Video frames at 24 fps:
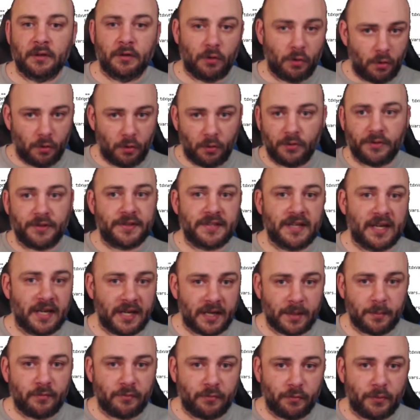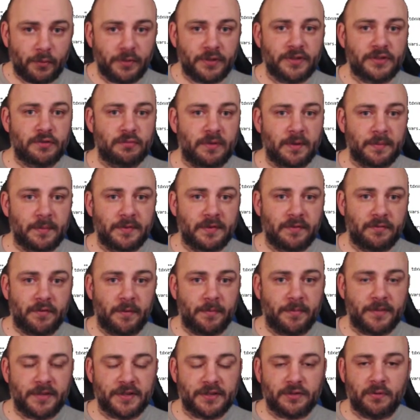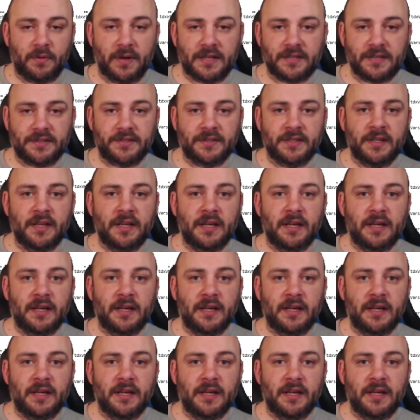all the time for the script from this quest.